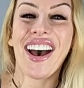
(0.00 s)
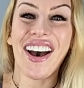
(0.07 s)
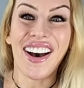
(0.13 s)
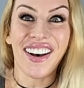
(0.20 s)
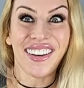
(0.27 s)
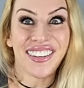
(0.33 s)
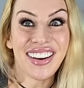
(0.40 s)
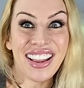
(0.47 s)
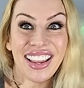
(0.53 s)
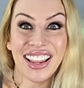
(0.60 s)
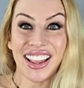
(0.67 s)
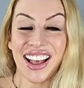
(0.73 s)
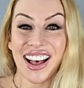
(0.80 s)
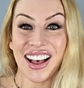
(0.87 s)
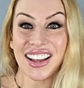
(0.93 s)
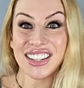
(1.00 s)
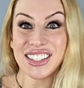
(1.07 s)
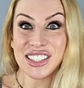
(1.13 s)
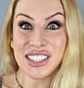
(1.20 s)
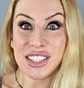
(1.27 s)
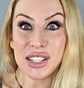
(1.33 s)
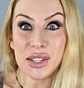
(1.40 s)
All right, on
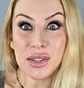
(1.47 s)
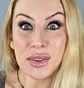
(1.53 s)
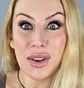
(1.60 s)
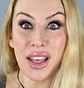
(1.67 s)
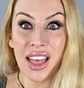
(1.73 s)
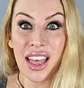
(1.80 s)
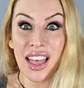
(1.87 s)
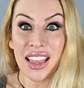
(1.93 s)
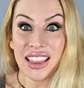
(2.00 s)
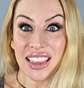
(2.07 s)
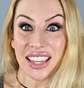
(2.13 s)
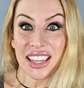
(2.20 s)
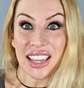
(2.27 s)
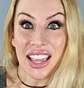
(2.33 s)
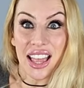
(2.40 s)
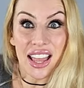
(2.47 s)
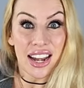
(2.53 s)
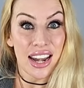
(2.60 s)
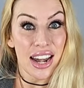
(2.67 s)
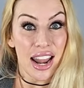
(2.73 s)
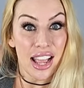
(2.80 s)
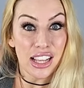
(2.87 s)
to the
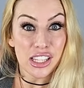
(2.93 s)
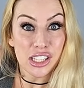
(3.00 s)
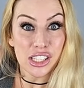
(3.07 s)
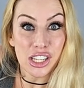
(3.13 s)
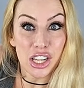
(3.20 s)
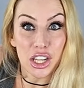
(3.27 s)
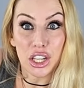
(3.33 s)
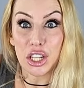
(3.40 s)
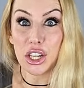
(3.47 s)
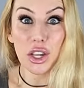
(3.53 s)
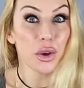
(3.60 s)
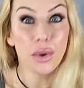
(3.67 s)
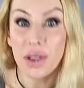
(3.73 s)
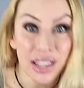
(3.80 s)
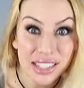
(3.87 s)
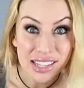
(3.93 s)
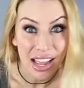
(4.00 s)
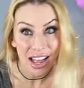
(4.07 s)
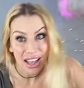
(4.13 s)
next yoga top.